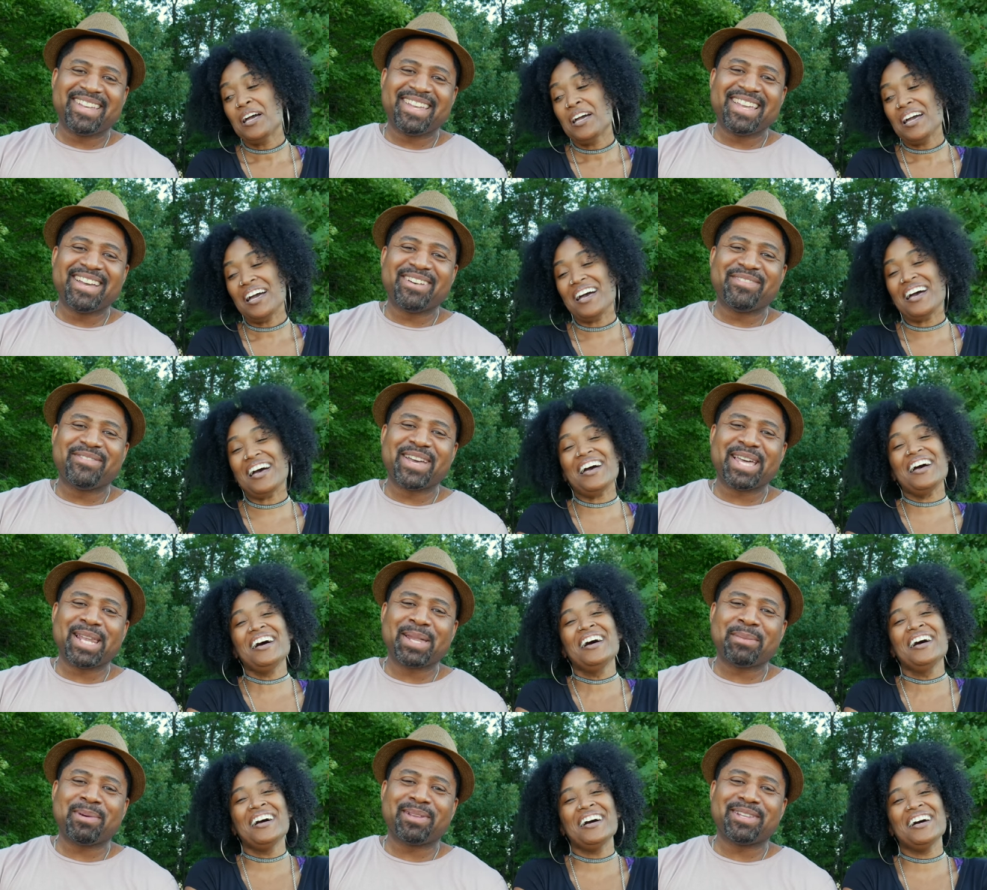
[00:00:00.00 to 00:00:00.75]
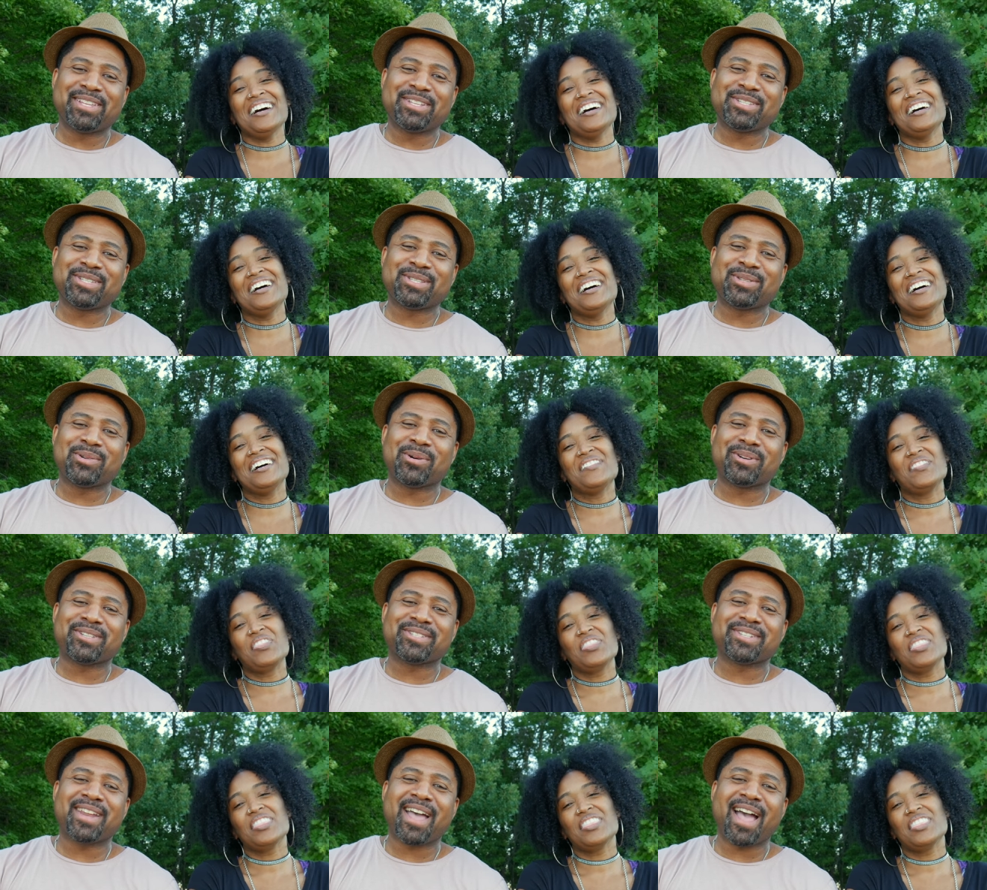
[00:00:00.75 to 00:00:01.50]
Speaker 1: Available in
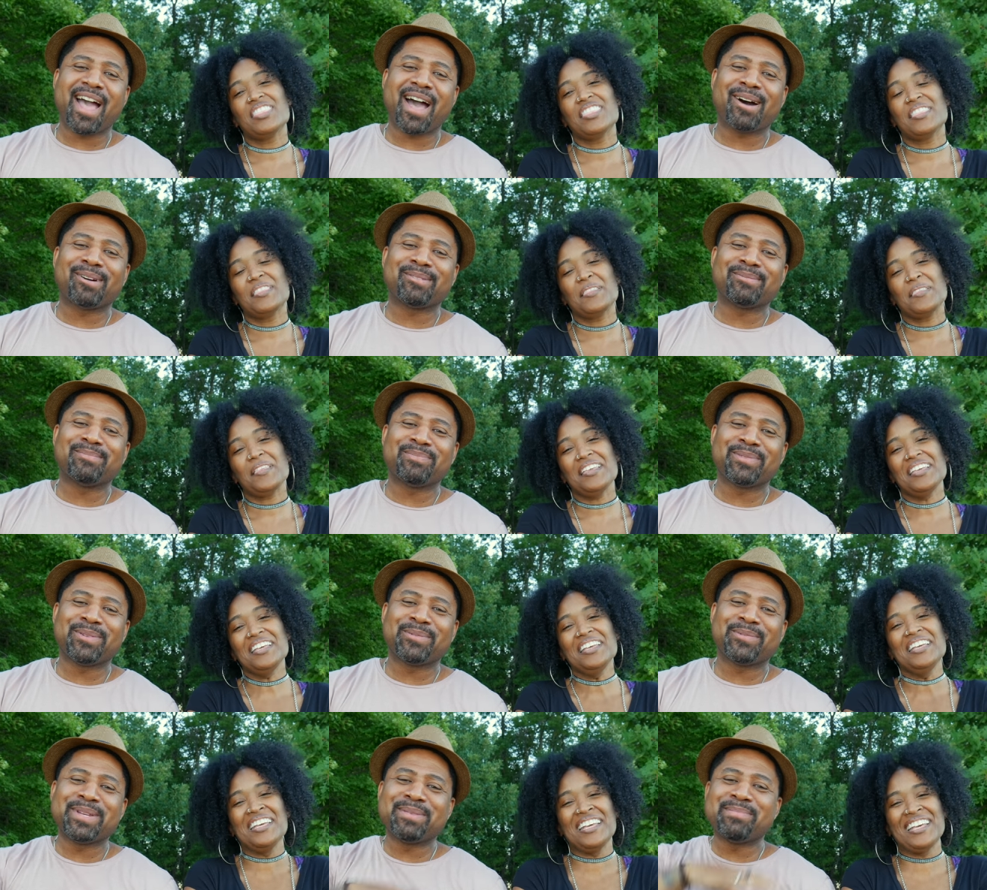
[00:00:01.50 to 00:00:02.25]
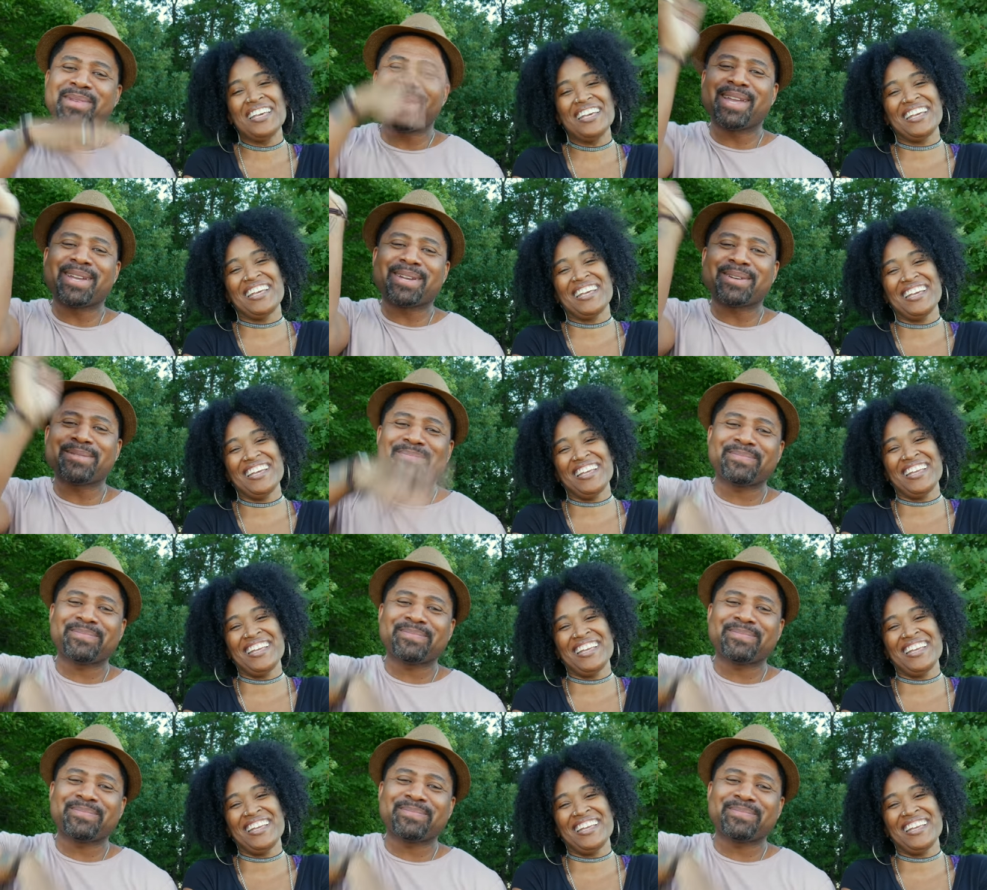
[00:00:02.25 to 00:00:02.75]
stores now, the remake.